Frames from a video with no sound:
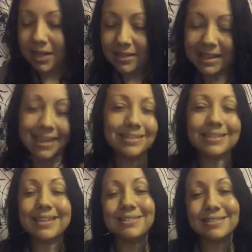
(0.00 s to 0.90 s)
that
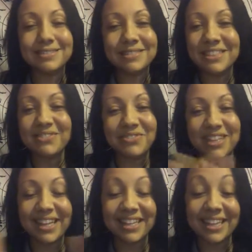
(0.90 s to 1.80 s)
didn't feel
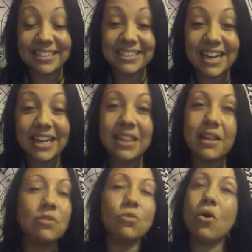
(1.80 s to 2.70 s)
like they did
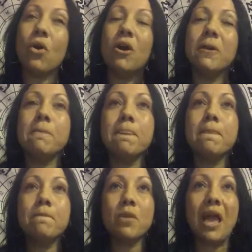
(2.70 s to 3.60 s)
anything wrong,
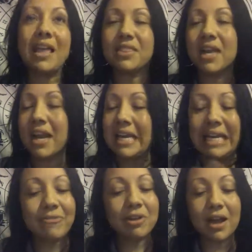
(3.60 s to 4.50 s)
and that I
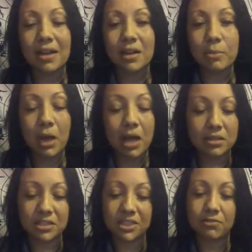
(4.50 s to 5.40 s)
never got an
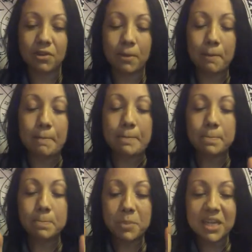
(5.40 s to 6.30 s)
apology from,
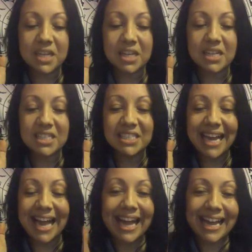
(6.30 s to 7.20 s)
because
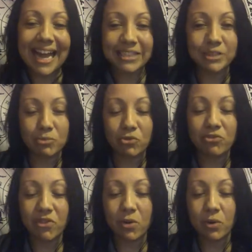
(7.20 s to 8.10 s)
I had to move
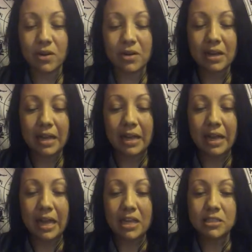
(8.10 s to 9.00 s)
forward.
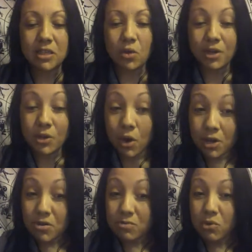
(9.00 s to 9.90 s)
So in order
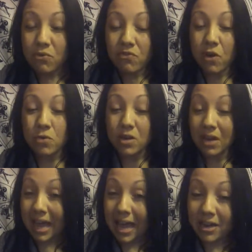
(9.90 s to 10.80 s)
to move forward
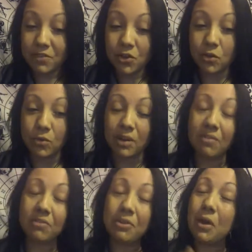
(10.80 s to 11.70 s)
out of your
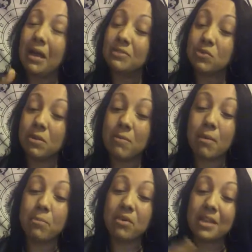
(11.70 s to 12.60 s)
grief, you have to
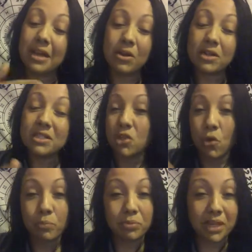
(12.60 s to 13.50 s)
remember there is no
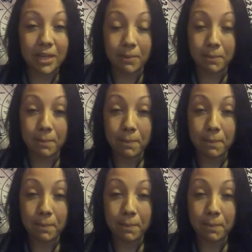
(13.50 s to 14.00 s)
blame.